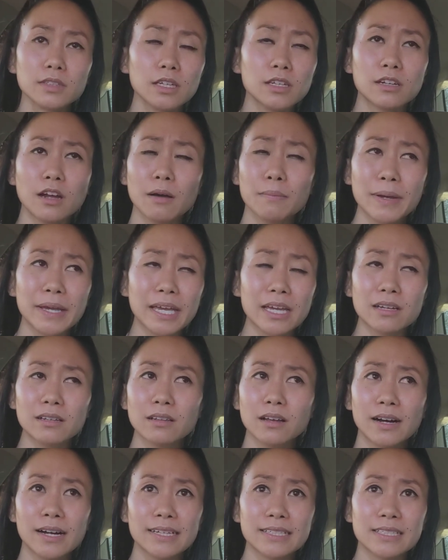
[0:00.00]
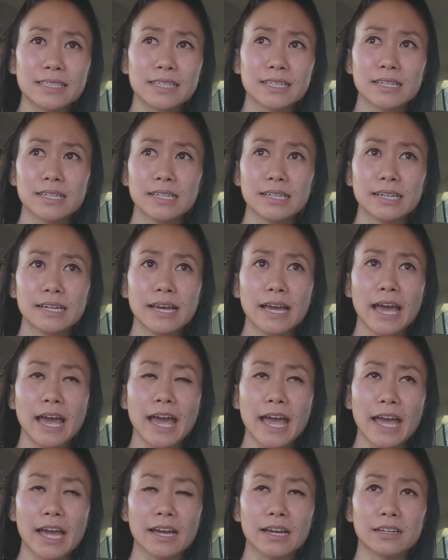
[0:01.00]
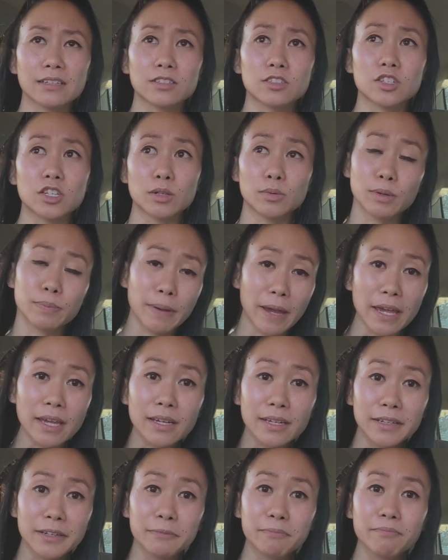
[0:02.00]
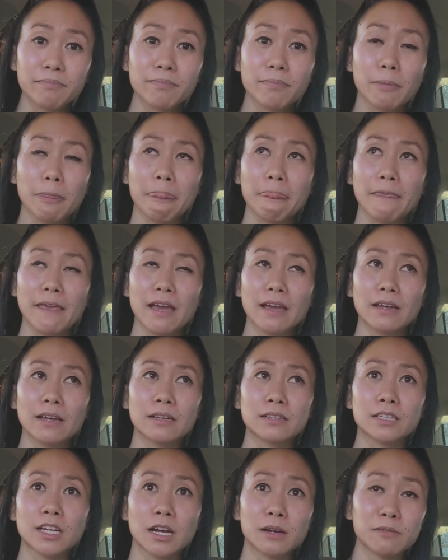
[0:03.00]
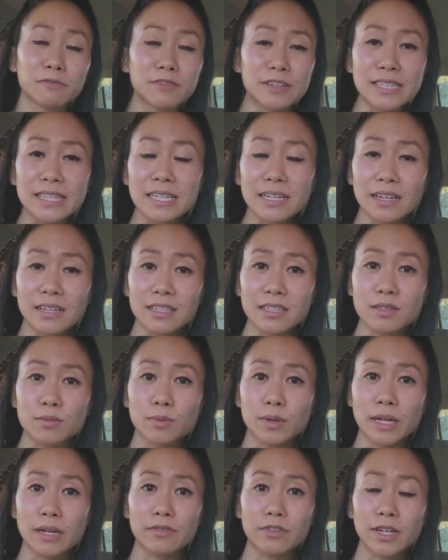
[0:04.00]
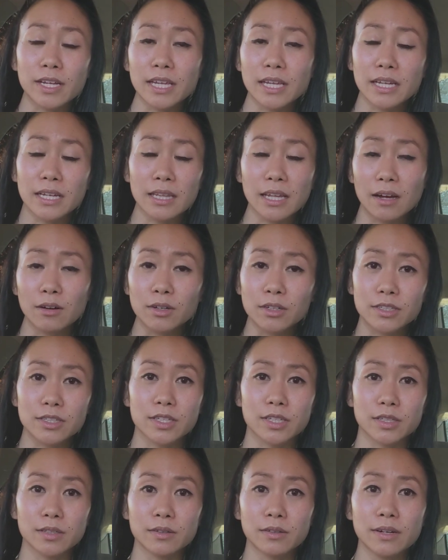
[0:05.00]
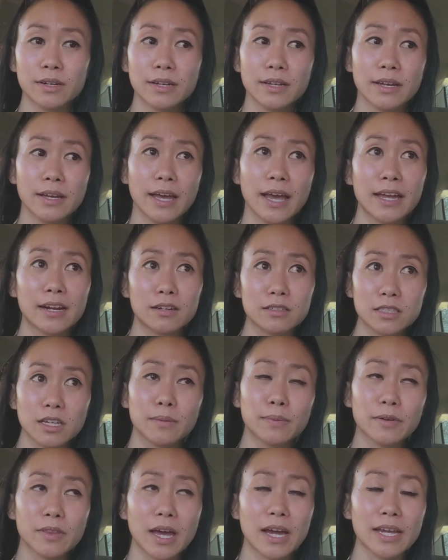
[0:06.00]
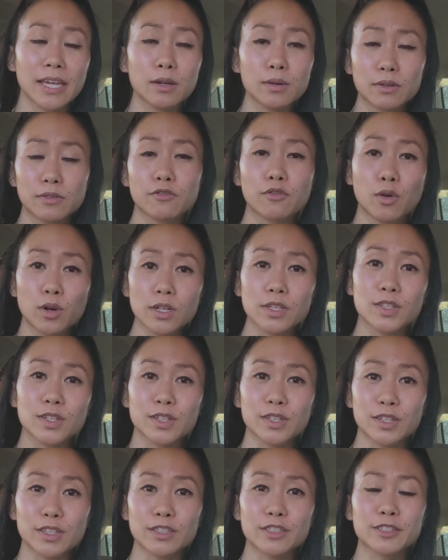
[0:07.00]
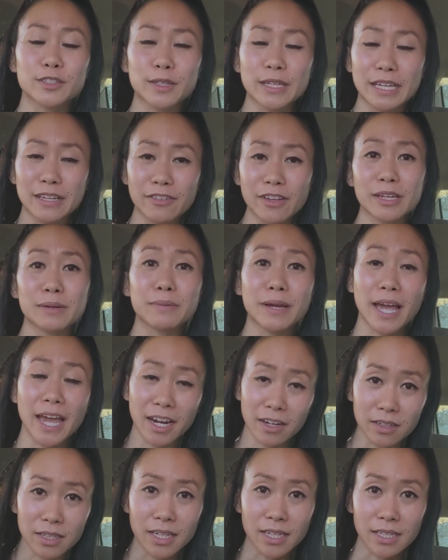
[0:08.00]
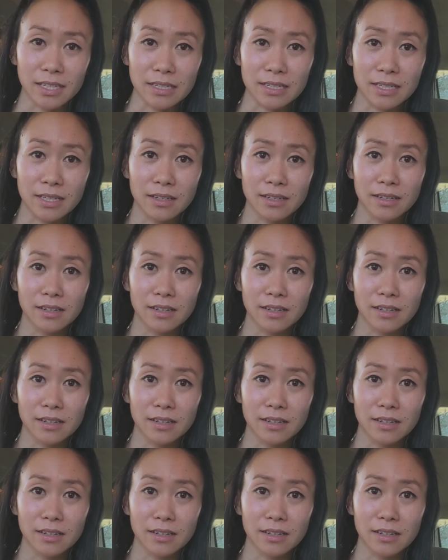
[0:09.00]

not making a lot, and she would pay him and come visit us whenever he allowed her to. And on top of that, he would force her to give him a haircut.